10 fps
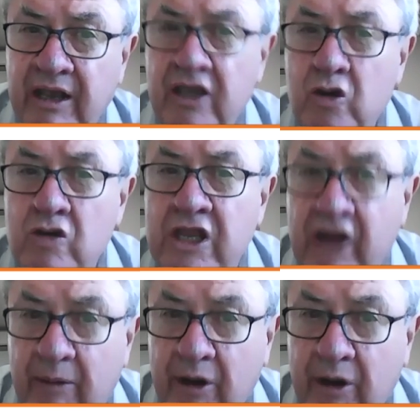you
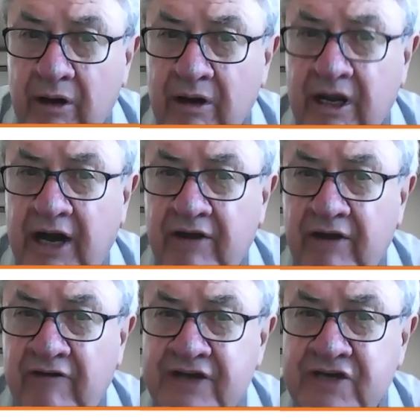double
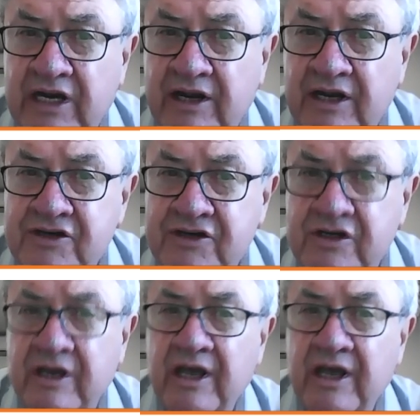cardiovascular risk.